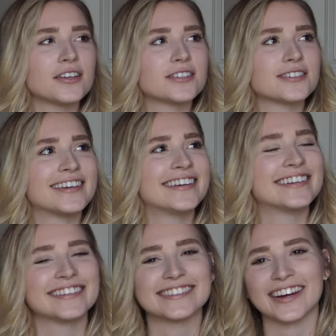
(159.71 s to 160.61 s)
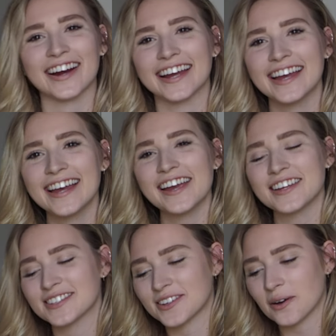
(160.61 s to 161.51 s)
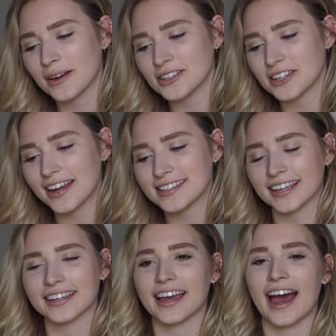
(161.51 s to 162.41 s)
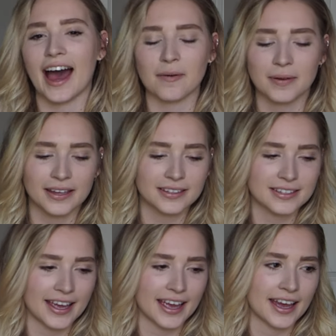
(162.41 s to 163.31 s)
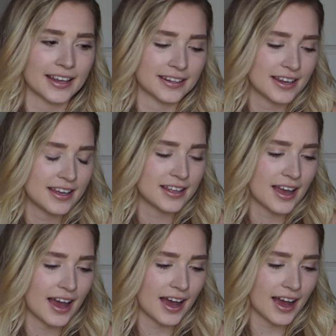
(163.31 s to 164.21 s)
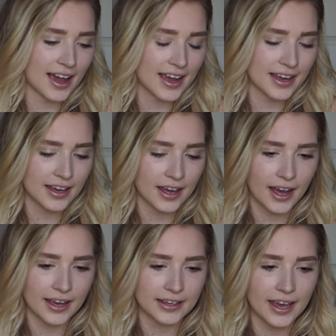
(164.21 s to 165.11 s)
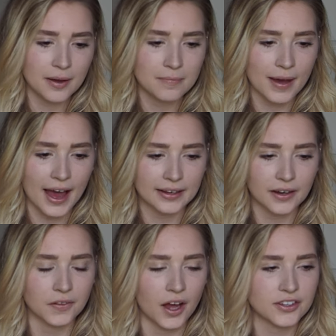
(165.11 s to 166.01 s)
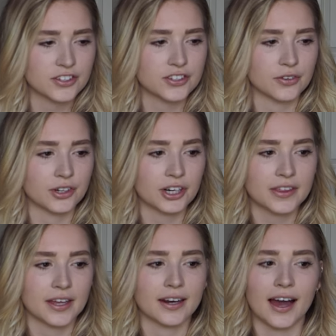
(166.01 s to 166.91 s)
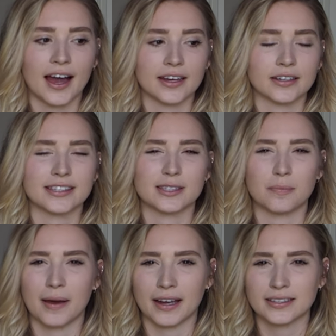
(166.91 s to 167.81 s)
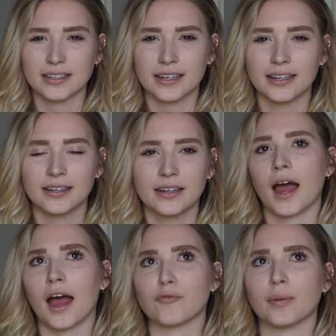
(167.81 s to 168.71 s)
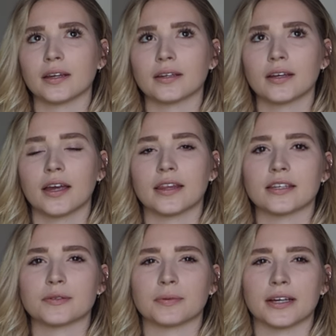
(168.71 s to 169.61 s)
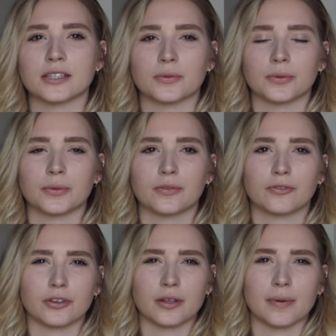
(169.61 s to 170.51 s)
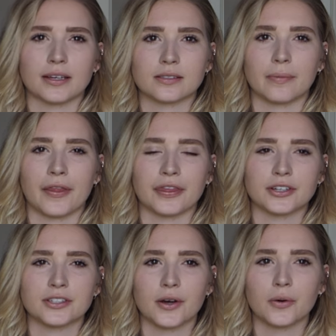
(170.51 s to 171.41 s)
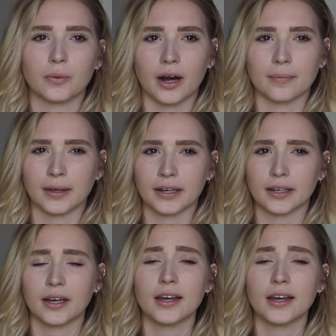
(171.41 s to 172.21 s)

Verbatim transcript: sorry. So much has like happened, and I came back a lot sooner than I expected. I've been in this place for the past month or so where I'm like,